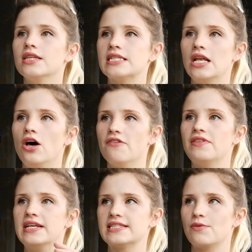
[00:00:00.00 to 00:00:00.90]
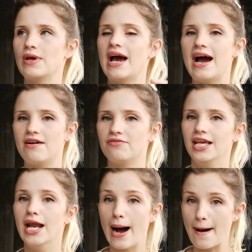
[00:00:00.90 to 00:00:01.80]
there's a lot of things that we have
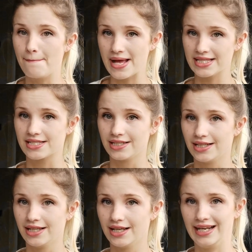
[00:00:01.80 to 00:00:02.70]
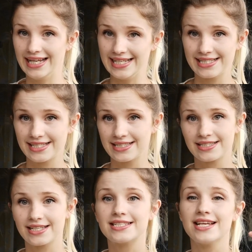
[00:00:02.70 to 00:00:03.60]
in our mental
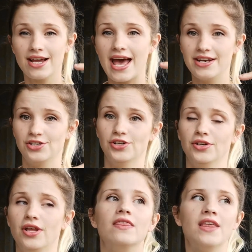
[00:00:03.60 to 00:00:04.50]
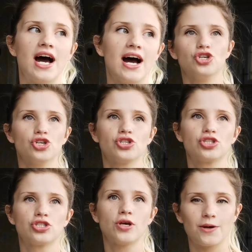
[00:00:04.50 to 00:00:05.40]
lists to get done that
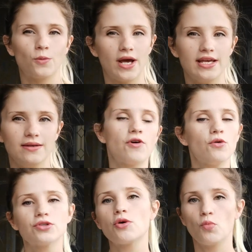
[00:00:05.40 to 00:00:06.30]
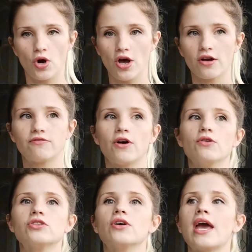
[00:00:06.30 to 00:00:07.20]
just can wait. Focus on work,
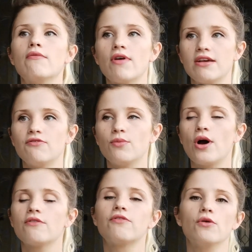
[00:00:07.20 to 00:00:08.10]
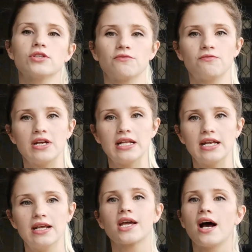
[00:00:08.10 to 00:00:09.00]
focus on getting ready for work, focus on
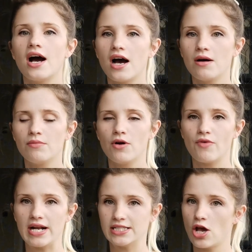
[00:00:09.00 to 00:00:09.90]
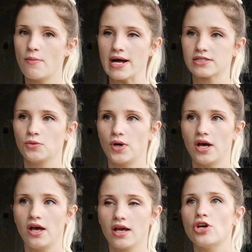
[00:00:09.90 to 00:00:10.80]
feeling calm, ready to go back to
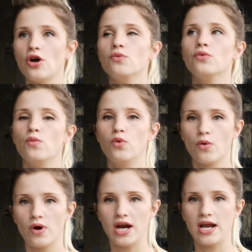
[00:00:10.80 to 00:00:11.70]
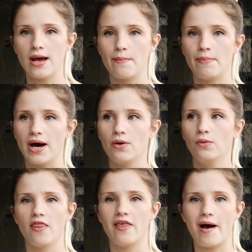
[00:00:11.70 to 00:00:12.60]
work. Don't worry
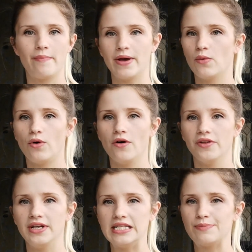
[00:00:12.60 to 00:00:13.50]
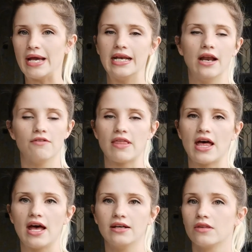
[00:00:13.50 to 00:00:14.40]
about that bit of wall that needs painting over
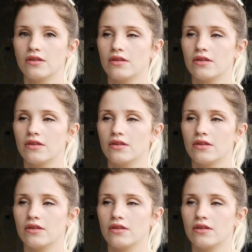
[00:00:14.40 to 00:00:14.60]
there.